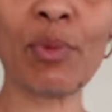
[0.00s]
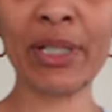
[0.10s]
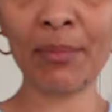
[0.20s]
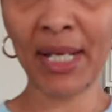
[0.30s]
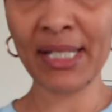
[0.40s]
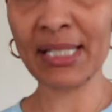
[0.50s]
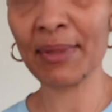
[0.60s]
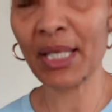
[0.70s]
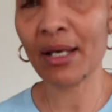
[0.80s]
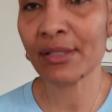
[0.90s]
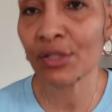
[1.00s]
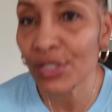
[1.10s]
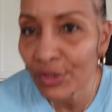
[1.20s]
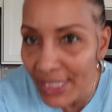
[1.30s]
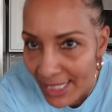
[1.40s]
waiting on my husband, y'all. So as
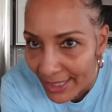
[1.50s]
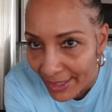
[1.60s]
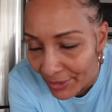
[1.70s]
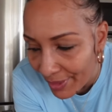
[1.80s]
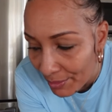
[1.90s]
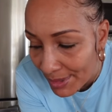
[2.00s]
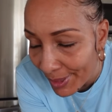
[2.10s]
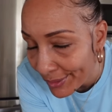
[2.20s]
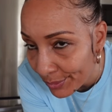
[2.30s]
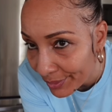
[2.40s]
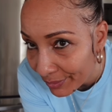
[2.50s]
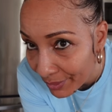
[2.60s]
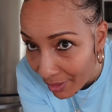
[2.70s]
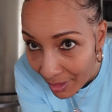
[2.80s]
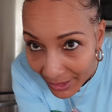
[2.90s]
soon as he get here, that was my daughter
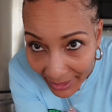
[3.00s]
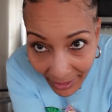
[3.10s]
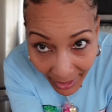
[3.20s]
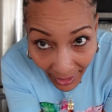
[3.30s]
calling.